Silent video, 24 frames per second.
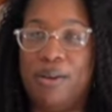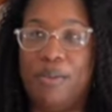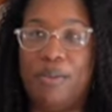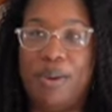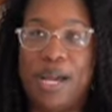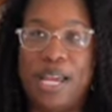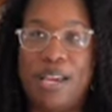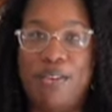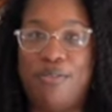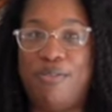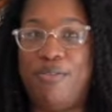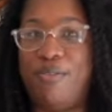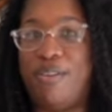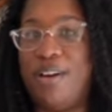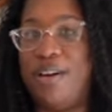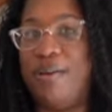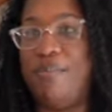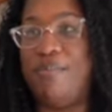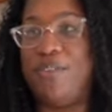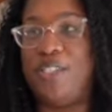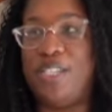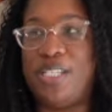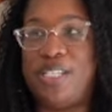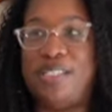away
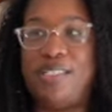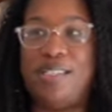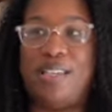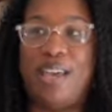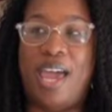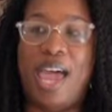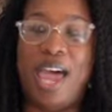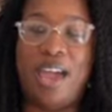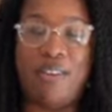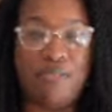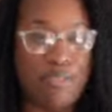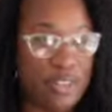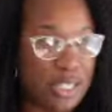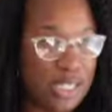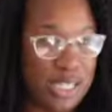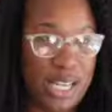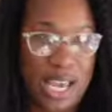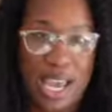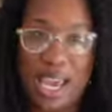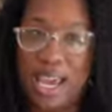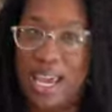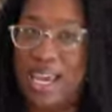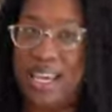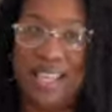from just the
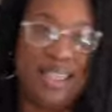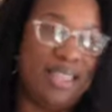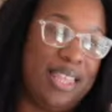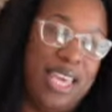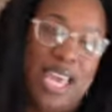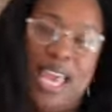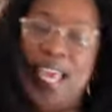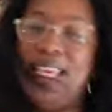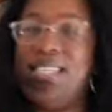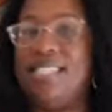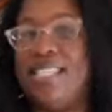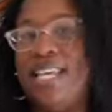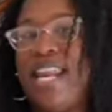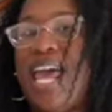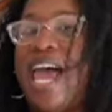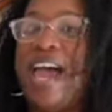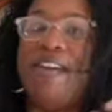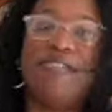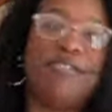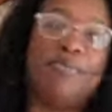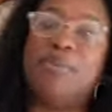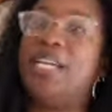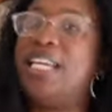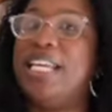everyday things that
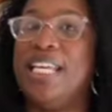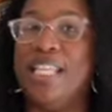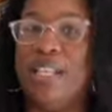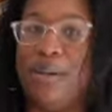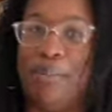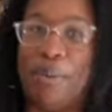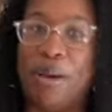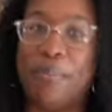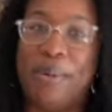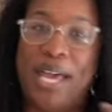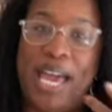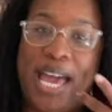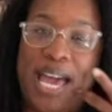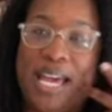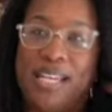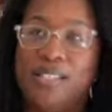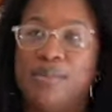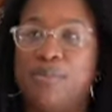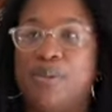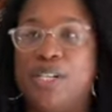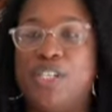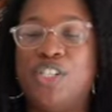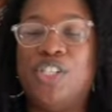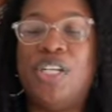everybody and their mama
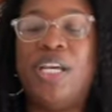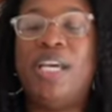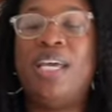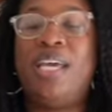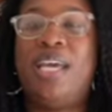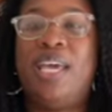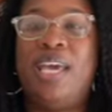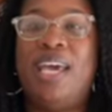has, which